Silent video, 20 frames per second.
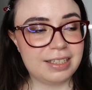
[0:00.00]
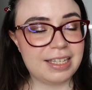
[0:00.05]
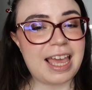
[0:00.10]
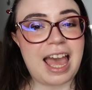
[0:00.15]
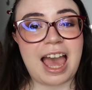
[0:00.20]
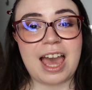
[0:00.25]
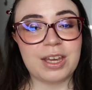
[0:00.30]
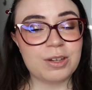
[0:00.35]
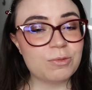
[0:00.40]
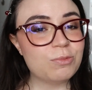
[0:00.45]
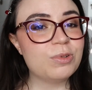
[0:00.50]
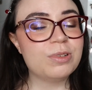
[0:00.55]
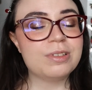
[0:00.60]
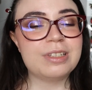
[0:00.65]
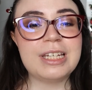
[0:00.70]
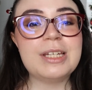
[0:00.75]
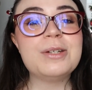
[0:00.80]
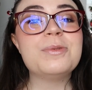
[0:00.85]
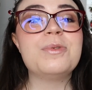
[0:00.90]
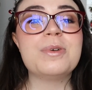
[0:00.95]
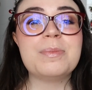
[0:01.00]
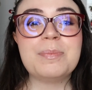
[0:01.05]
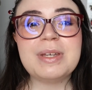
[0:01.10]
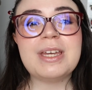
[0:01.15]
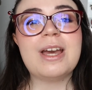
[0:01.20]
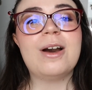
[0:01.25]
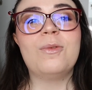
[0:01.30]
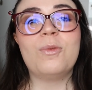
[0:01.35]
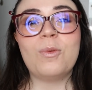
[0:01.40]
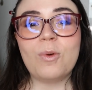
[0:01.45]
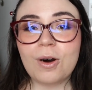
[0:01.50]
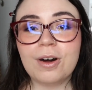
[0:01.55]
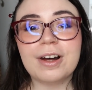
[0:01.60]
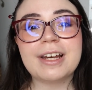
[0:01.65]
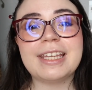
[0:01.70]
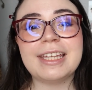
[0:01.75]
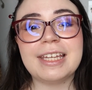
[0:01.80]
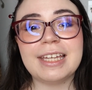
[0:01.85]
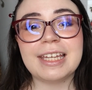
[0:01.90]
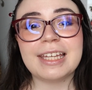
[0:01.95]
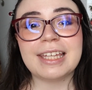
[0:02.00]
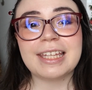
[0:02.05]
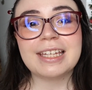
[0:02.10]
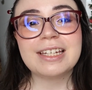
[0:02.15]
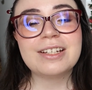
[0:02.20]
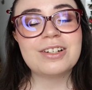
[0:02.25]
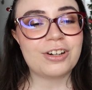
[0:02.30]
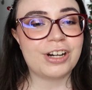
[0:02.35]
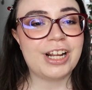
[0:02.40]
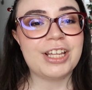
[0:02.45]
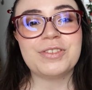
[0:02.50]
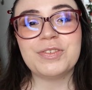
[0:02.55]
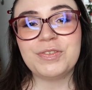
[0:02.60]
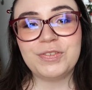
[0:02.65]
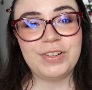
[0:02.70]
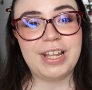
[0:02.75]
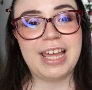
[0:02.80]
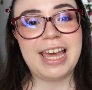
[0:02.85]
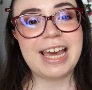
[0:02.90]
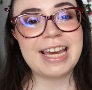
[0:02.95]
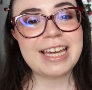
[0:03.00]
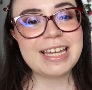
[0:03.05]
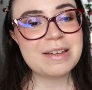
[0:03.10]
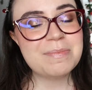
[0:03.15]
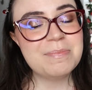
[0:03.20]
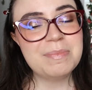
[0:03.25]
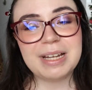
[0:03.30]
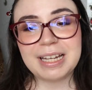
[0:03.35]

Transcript: yeah, it would be a walking red flag,